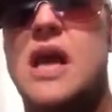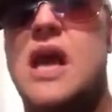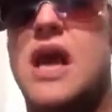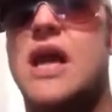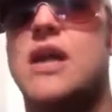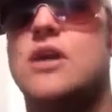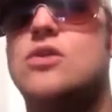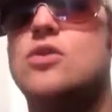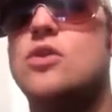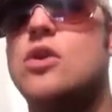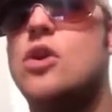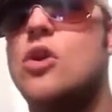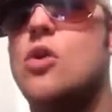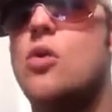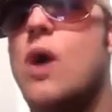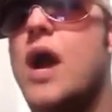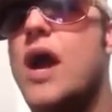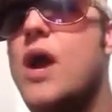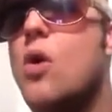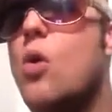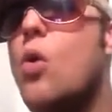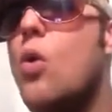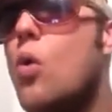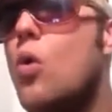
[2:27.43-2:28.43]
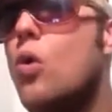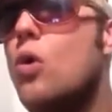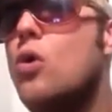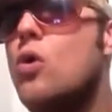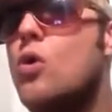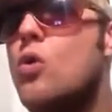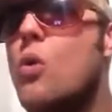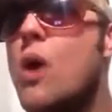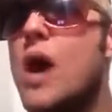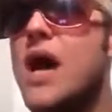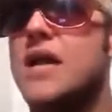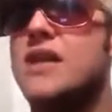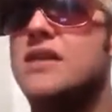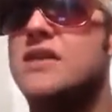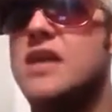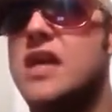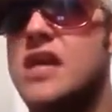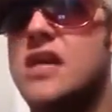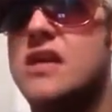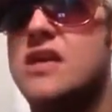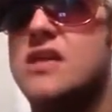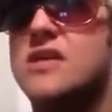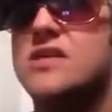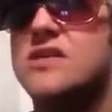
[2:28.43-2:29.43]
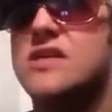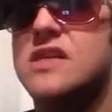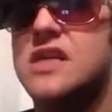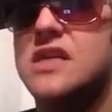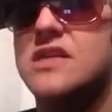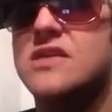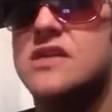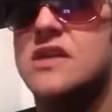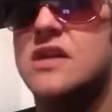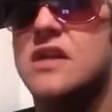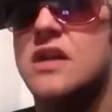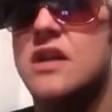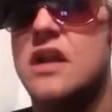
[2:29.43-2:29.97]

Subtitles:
and took away all your white tendencies,